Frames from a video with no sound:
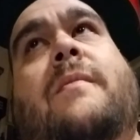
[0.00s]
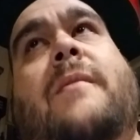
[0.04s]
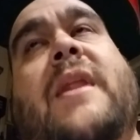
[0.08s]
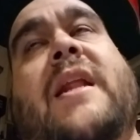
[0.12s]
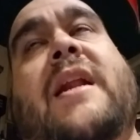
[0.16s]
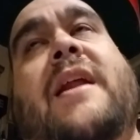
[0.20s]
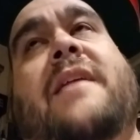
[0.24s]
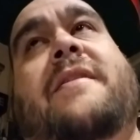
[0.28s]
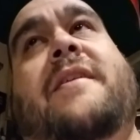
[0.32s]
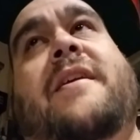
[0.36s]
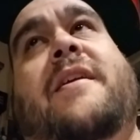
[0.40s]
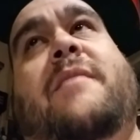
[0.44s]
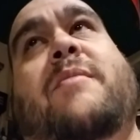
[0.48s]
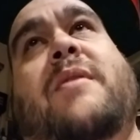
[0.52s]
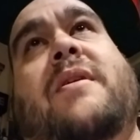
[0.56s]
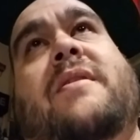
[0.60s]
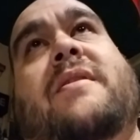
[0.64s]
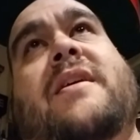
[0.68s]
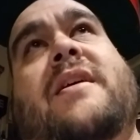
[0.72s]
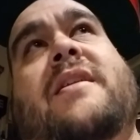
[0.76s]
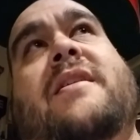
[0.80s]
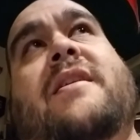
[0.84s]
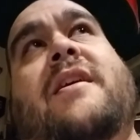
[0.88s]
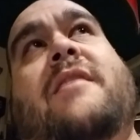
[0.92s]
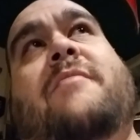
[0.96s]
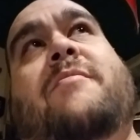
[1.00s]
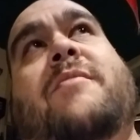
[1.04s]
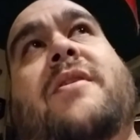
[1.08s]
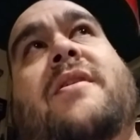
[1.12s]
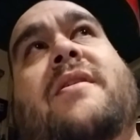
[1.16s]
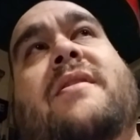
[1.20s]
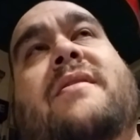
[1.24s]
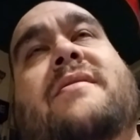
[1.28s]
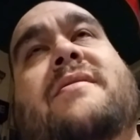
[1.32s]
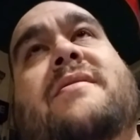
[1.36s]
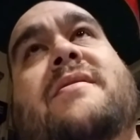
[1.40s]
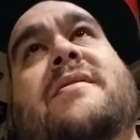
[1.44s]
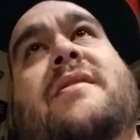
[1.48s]
I think about that night
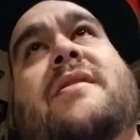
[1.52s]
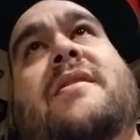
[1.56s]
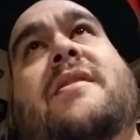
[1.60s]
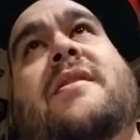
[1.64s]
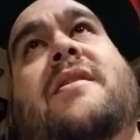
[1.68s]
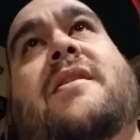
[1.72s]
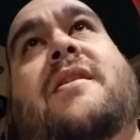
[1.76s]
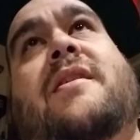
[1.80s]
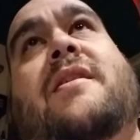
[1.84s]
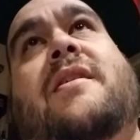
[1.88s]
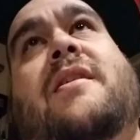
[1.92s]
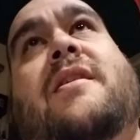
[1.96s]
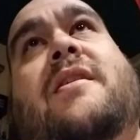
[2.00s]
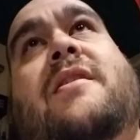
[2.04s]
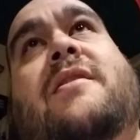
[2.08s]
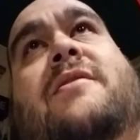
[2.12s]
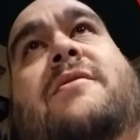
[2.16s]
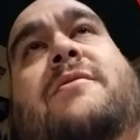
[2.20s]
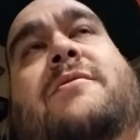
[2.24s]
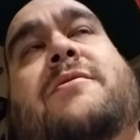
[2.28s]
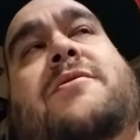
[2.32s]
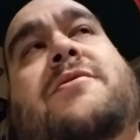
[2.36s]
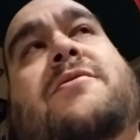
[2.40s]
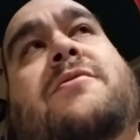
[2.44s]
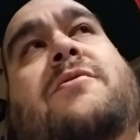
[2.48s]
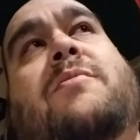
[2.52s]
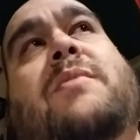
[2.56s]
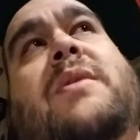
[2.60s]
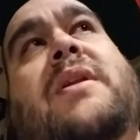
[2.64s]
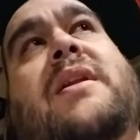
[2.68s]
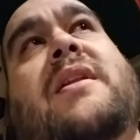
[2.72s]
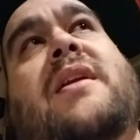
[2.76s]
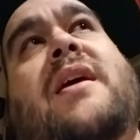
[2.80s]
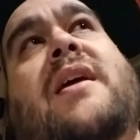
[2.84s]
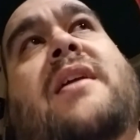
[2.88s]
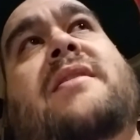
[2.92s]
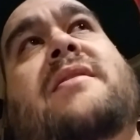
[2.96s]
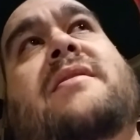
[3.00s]
because there were so many
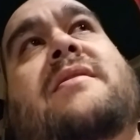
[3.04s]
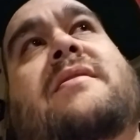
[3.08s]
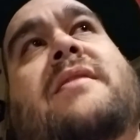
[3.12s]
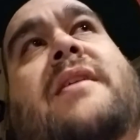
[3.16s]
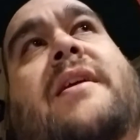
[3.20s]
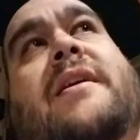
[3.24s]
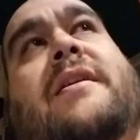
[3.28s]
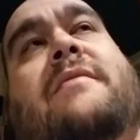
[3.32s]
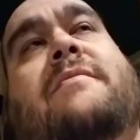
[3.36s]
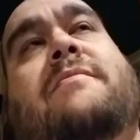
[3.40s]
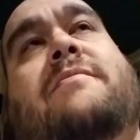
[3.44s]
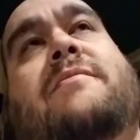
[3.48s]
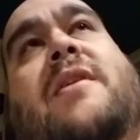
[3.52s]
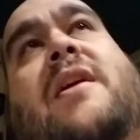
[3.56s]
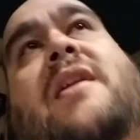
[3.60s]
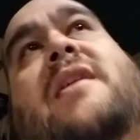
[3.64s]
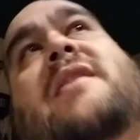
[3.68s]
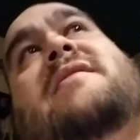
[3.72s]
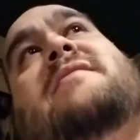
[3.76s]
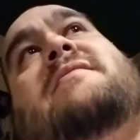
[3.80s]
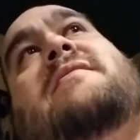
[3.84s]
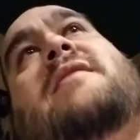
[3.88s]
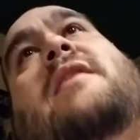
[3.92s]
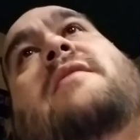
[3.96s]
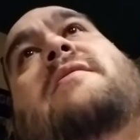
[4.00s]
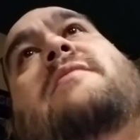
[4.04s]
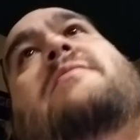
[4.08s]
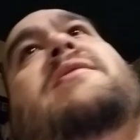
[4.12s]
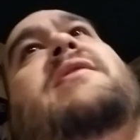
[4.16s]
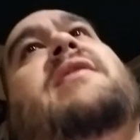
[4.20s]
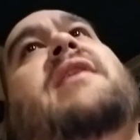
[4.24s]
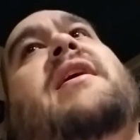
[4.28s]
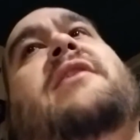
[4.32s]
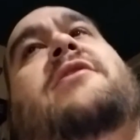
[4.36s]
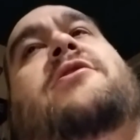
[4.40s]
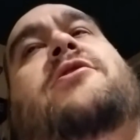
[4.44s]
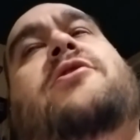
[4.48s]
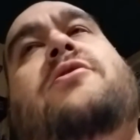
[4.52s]
nights, like, not with,
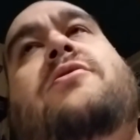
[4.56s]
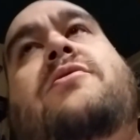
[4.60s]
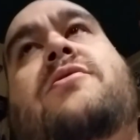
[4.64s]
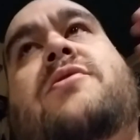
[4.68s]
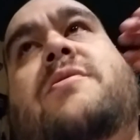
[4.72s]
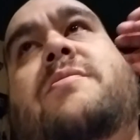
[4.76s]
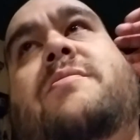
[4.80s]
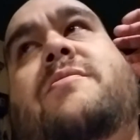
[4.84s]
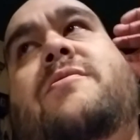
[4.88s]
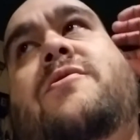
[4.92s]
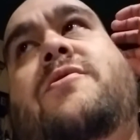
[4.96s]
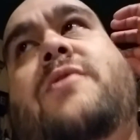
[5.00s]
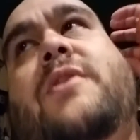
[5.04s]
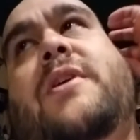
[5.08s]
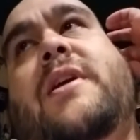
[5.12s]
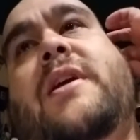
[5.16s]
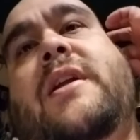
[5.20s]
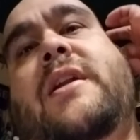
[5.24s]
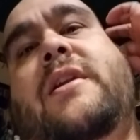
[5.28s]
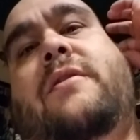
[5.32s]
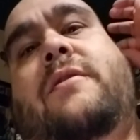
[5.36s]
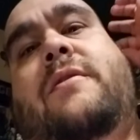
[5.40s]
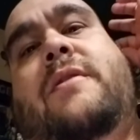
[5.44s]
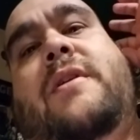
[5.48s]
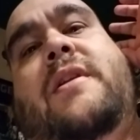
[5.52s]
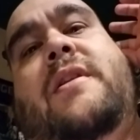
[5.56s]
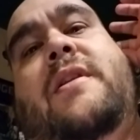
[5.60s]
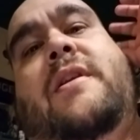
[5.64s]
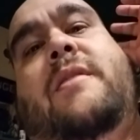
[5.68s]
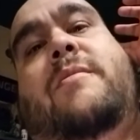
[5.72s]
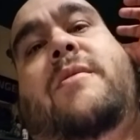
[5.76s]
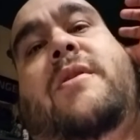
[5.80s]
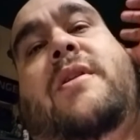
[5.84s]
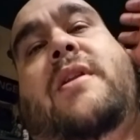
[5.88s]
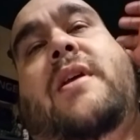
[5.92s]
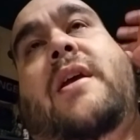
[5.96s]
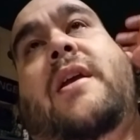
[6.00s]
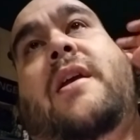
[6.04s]
like, juice drinking or anything,
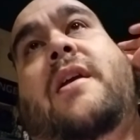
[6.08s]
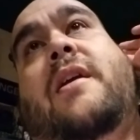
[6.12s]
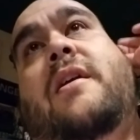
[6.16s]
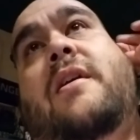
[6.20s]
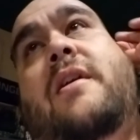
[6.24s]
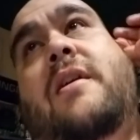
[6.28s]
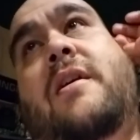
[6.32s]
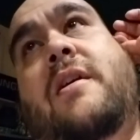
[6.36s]
but, like,